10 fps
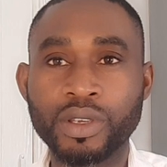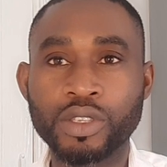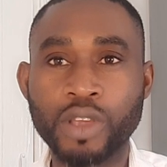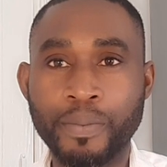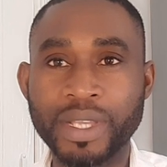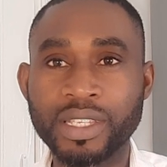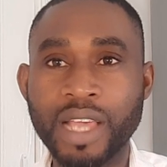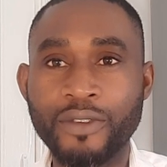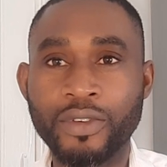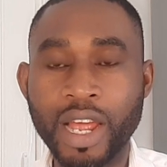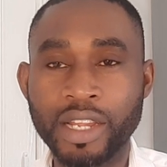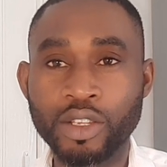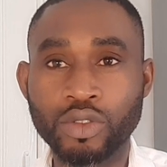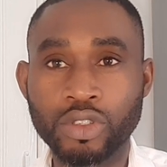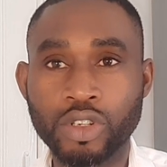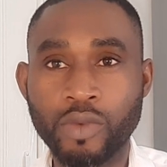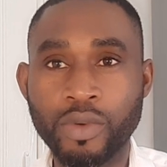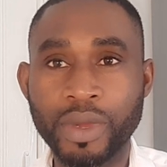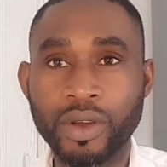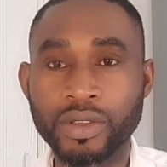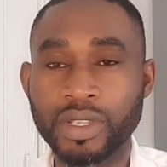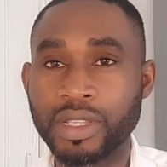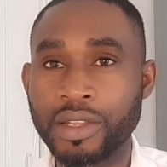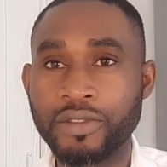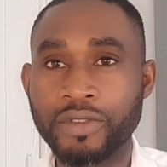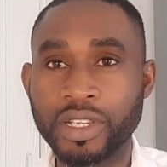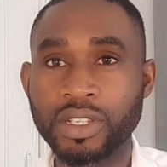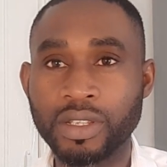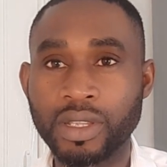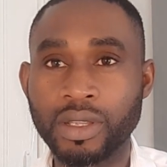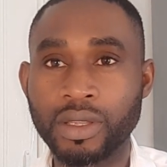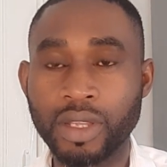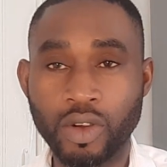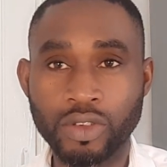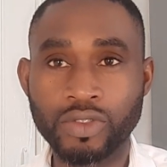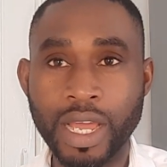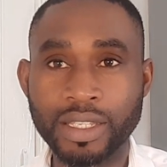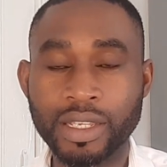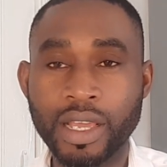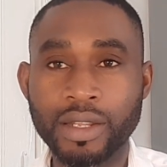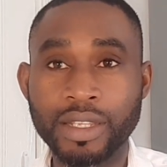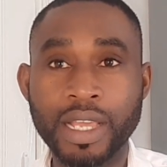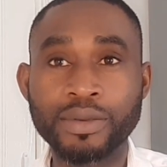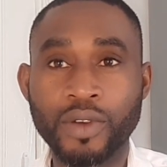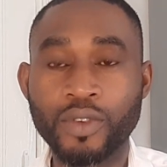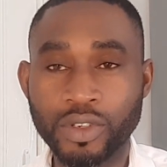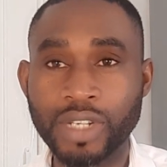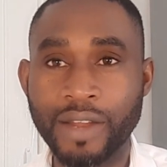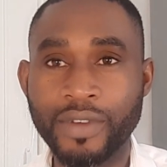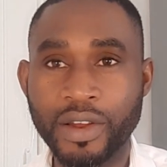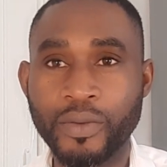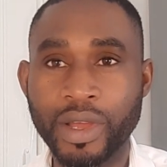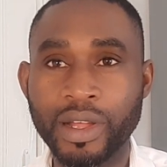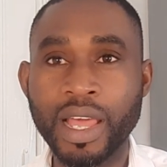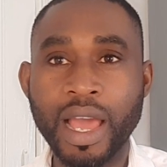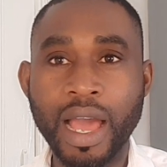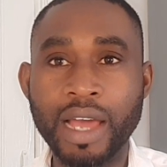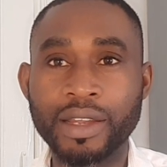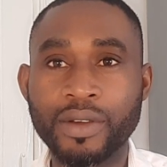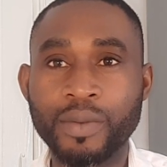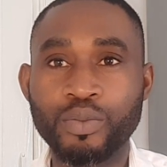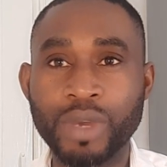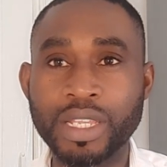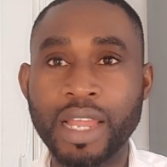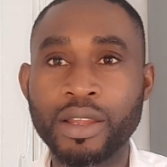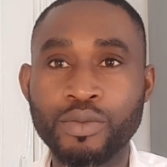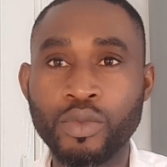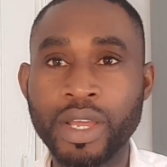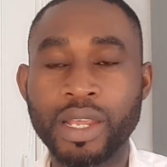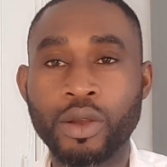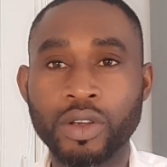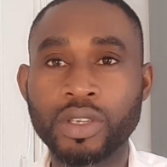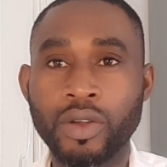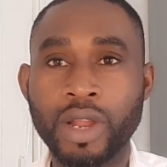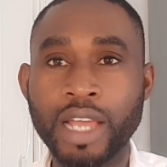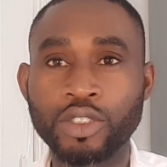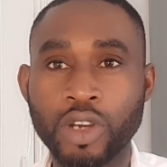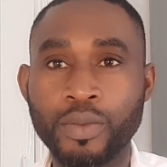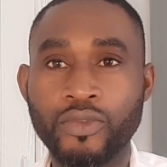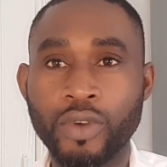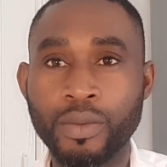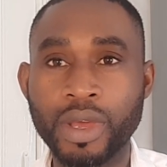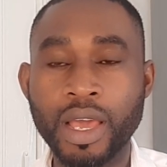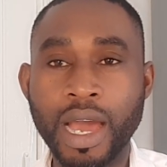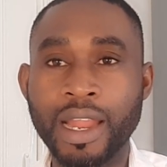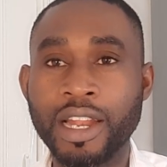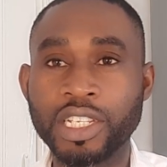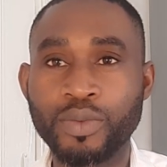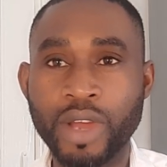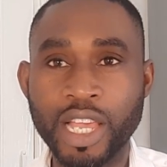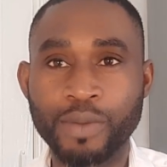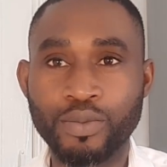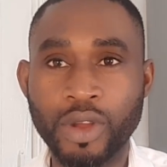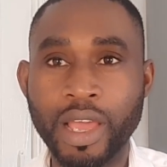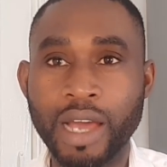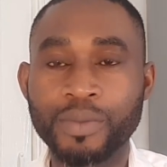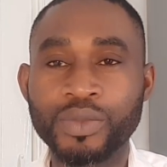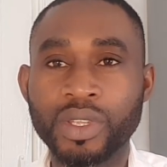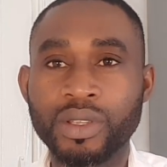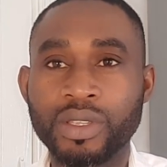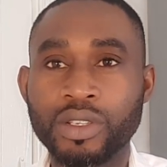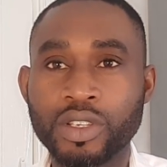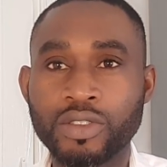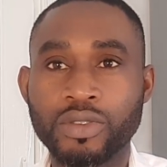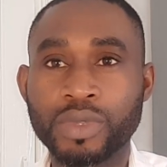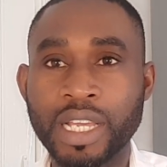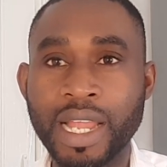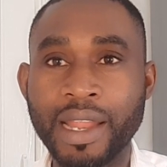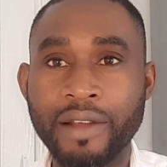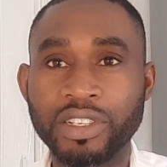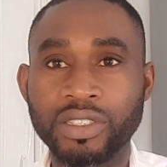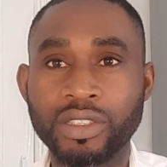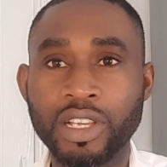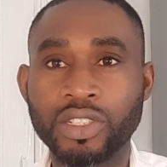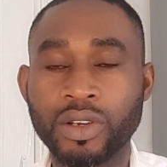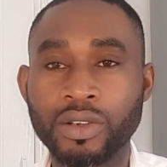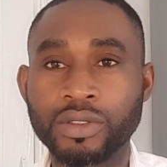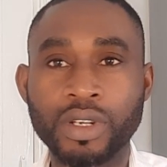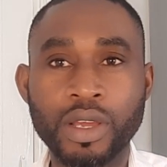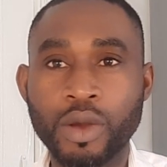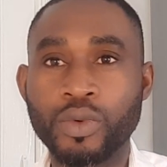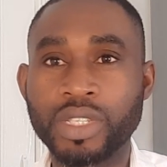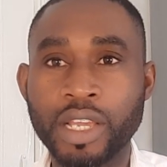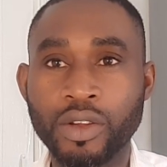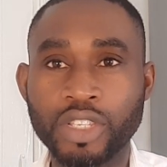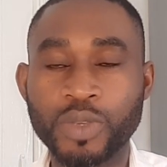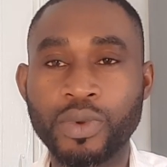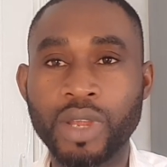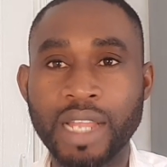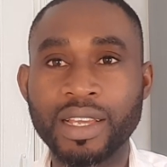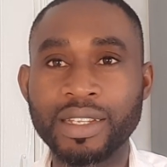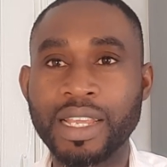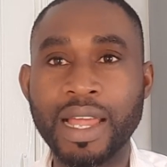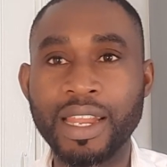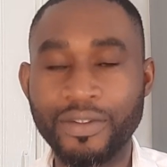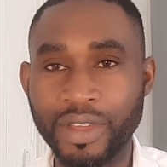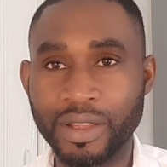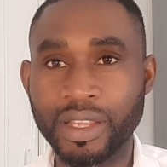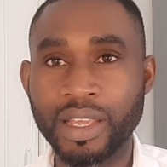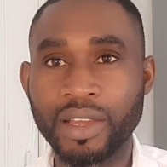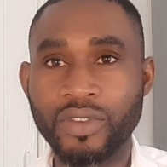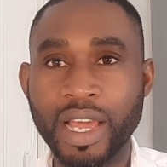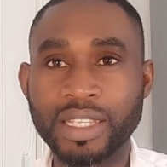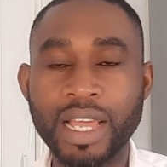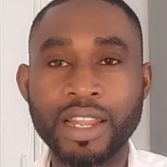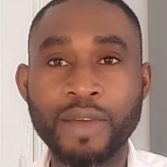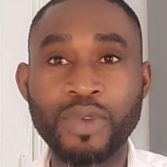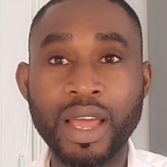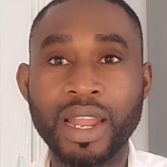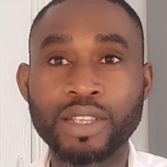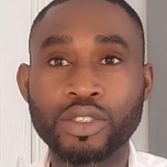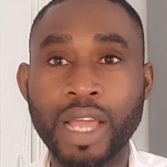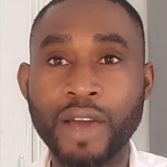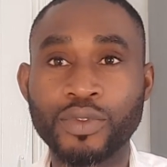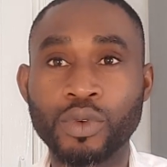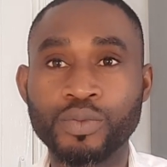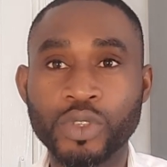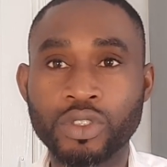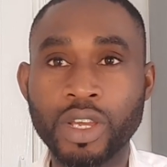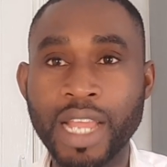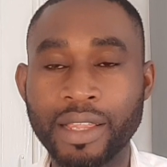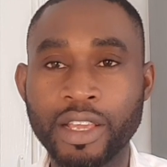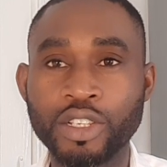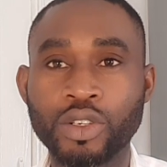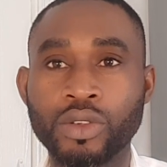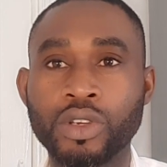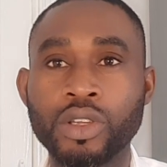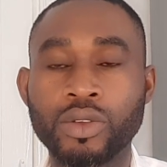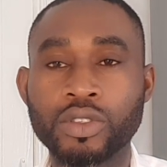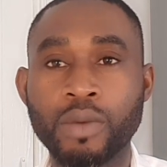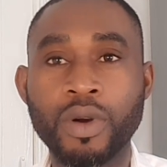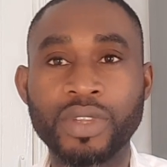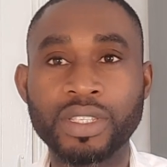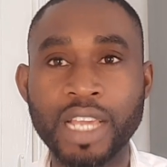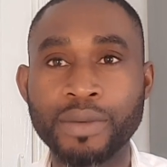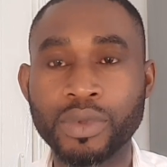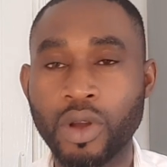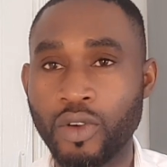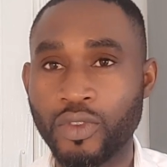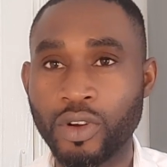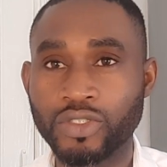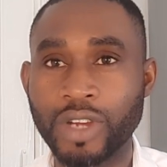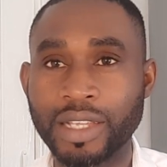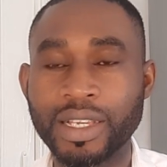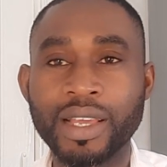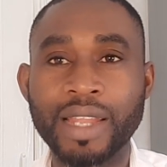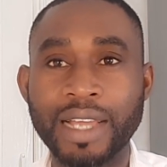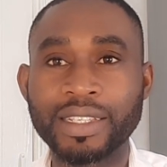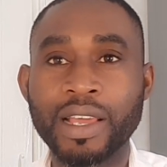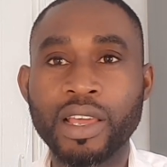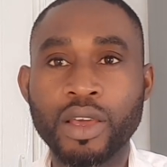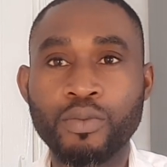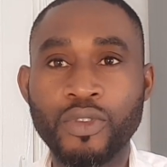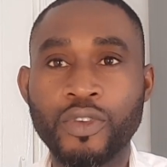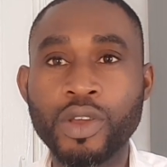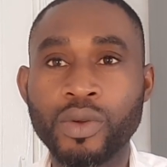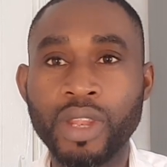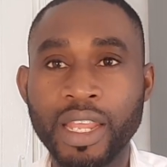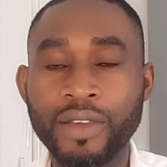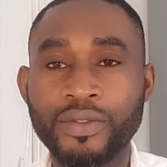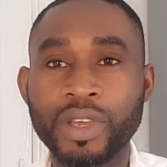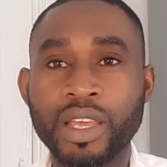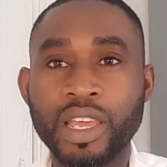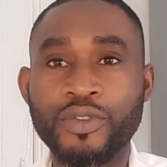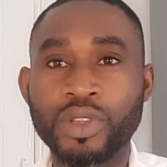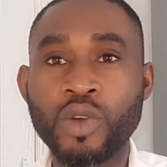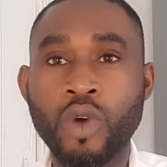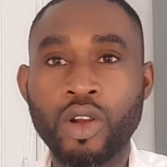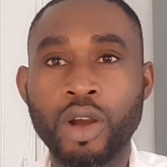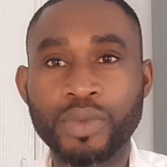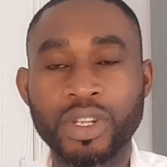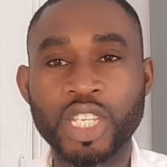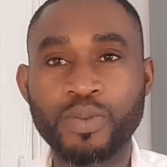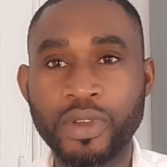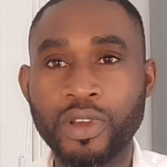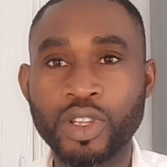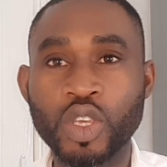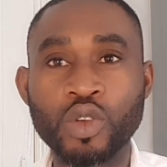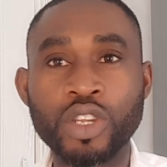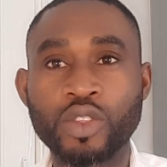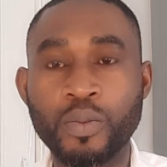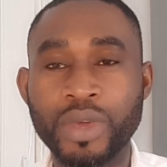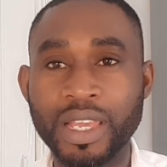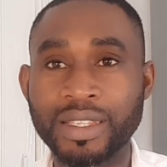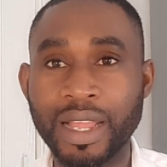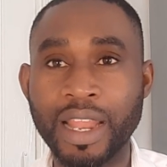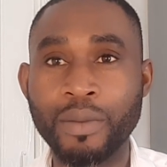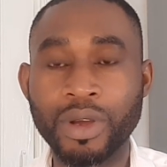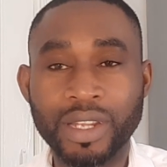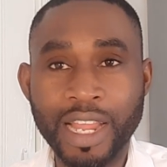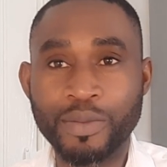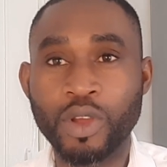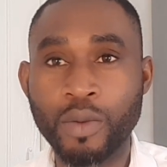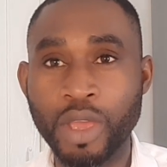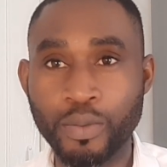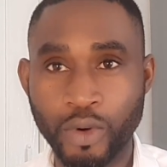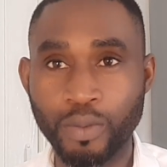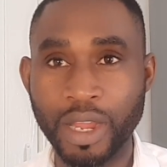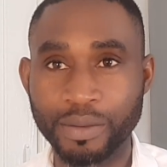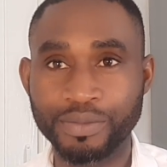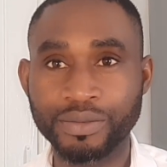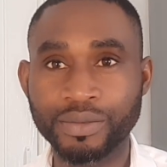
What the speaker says: Some persons have run into trouble because they didn't read the contract, the terms of contract very well, and by the moment they got another job from an eligible employer, they just tender their resignation with a notice period that they are leaving, right? And the employer now have to draw their attention to some of the terms of contract that before you leave, if you didn't work up to this period, you need to pay a certain amount. That becomes a problem.